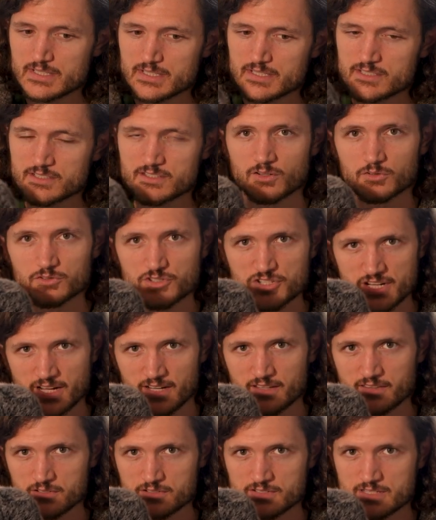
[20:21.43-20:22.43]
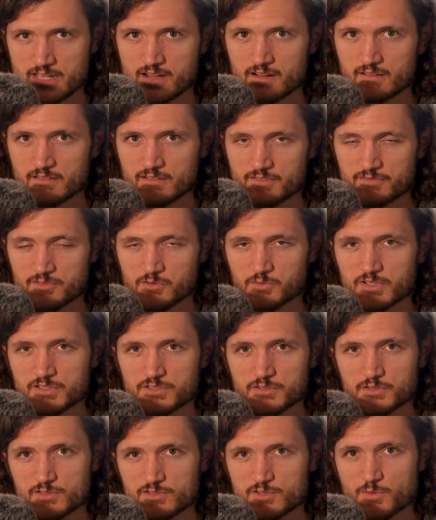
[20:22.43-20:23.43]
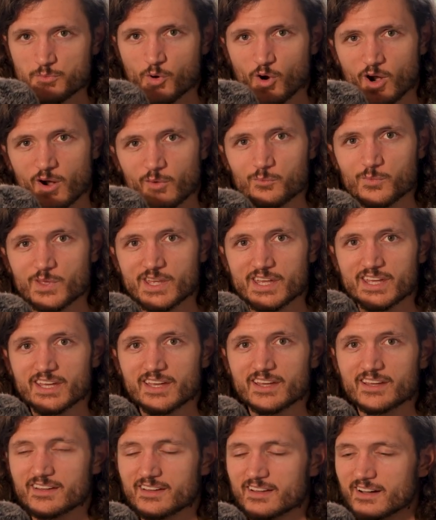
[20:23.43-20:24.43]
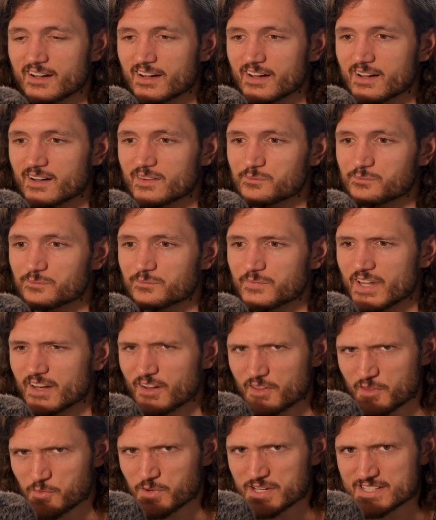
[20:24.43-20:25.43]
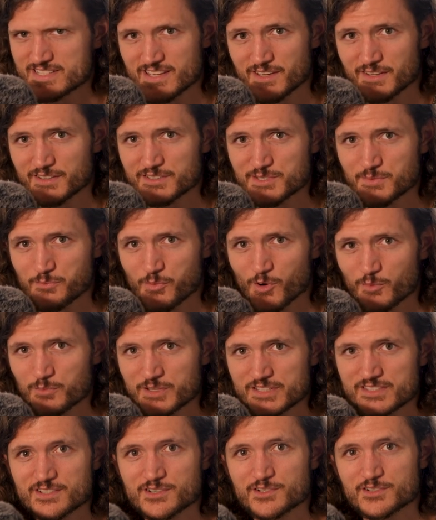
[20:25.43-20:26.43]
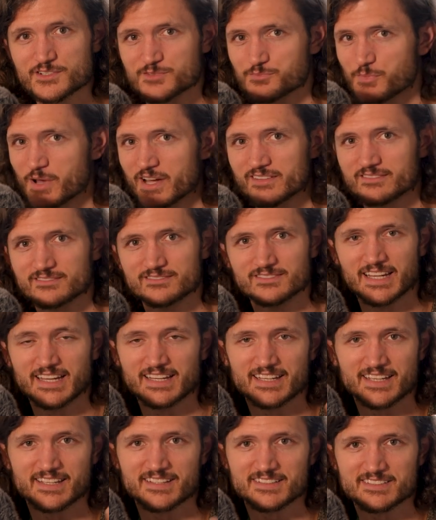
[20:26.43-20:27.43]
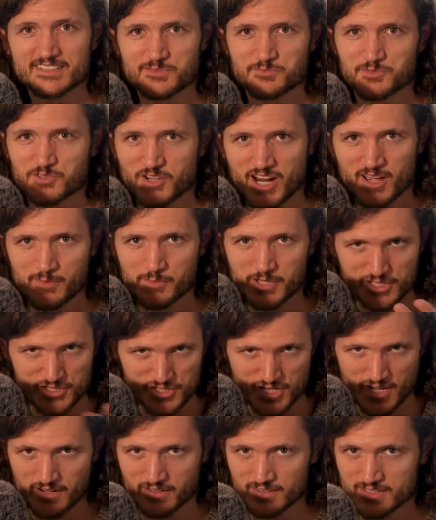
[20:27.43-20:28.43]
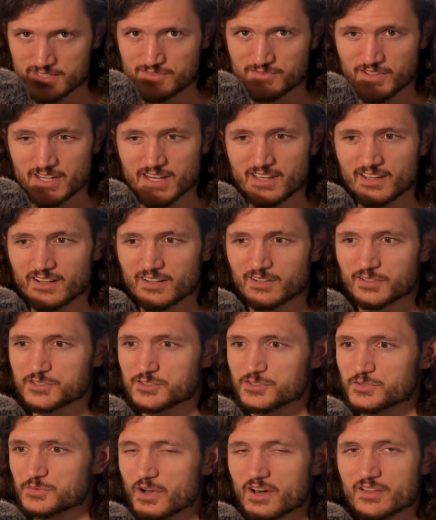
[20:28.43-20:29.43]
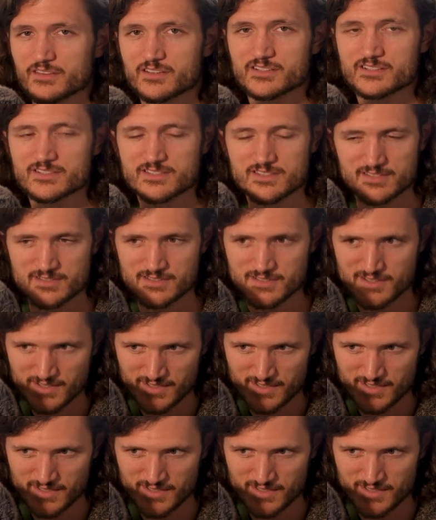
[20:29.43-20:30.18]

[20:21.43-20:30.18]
So check those out if you want to support me. And other ways that you can support me too is by liking, subscribing, sharing this video to others.